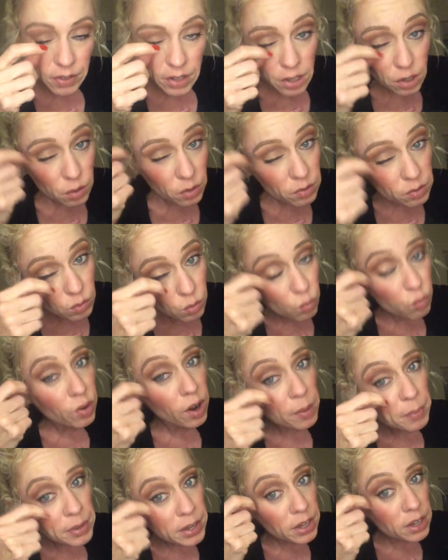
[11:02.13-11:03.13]
like, you're
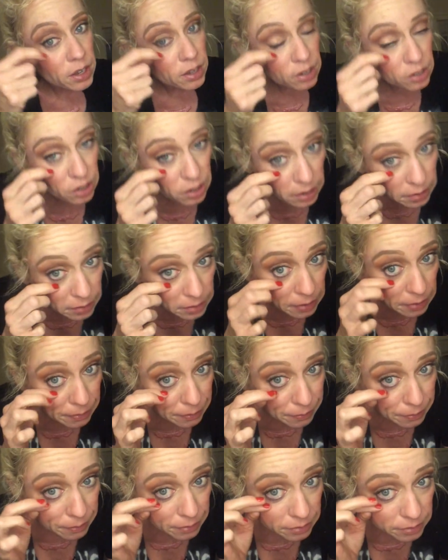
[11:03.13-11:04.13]
rubbing and you got to get
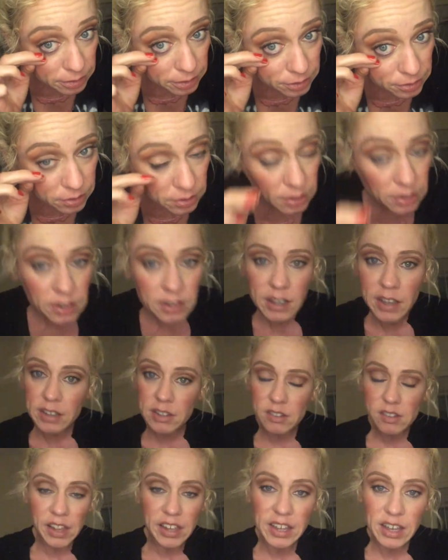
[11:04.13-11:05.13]
in here and you got to get
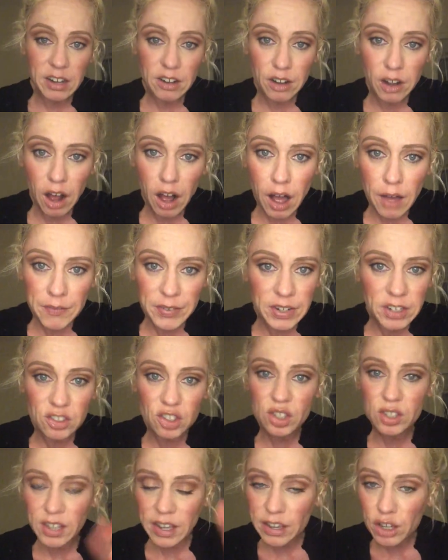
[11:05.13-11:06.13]
it off, and it's
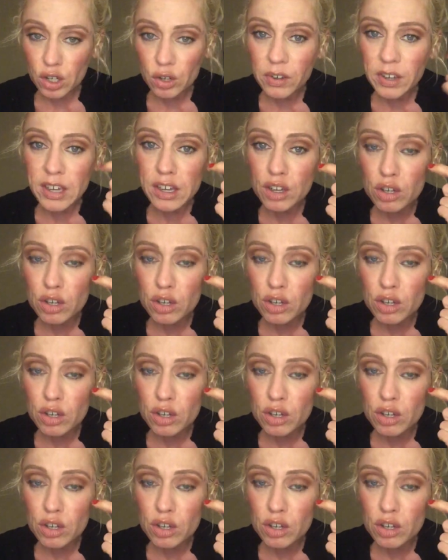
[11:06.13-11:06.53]
just like you're